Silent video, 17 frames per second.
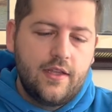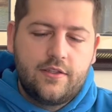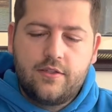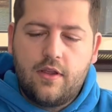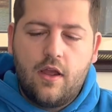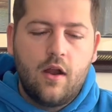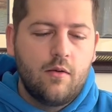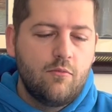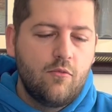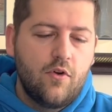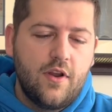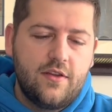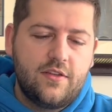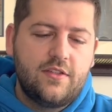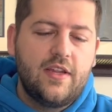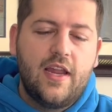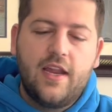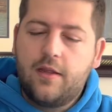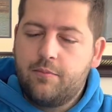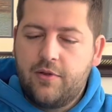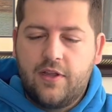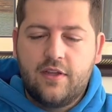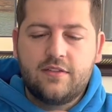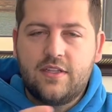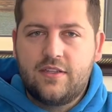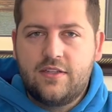are more aesthetic
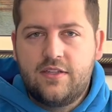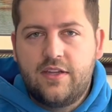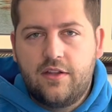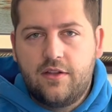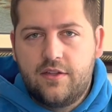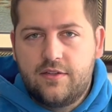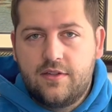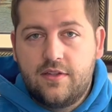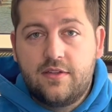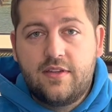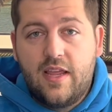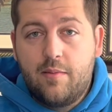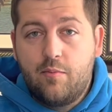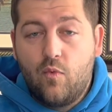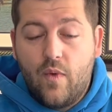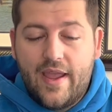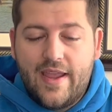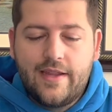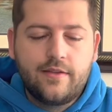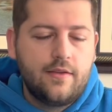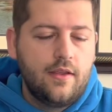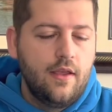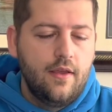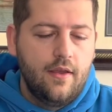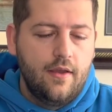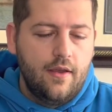because it still is the same weight.
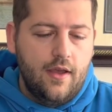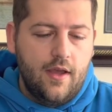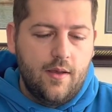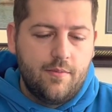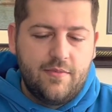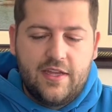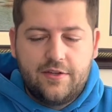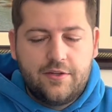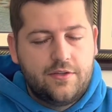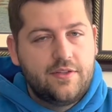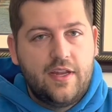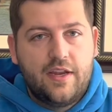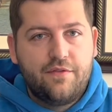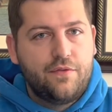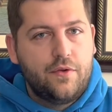They just did it for